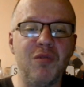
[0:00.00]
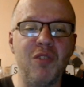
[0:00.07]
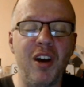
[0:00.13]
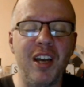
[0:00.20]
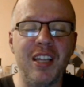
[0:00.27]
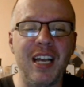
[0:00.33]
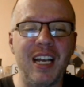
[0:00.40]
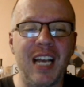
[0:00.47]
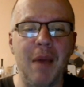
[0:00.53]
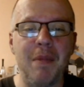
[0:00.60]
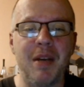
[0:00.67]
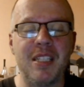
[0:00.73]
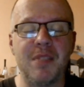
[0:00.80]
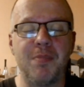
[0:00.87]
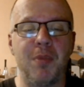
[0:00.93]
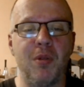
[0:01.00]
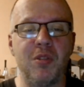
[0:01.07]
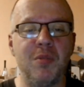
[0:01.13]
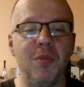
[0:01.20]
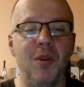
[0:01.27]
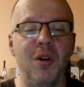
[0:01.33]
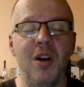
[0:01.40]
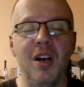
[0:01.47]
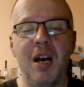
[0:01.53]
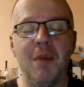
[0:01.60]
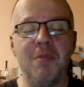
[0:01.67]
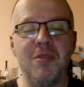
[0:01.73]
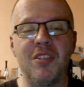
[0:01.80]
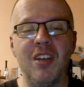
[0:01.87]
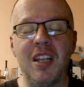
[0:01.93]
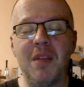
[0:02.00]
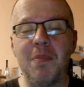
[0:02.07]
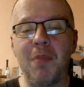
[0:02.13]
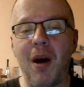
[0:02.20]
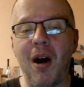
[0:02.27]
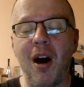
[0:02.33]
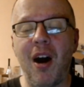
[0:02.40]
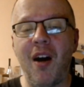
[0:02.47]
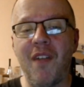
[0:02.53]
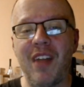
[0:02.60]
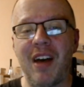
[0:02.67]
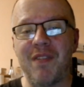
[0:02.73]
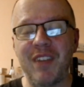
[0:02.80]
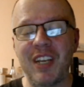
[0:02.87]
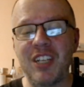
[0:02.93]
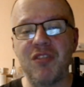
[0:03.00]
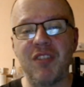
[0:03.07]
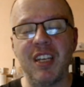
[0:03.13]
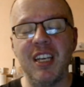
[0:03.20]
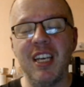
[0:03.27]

wrong in that game against Baltimore, and was certainly part of that victory.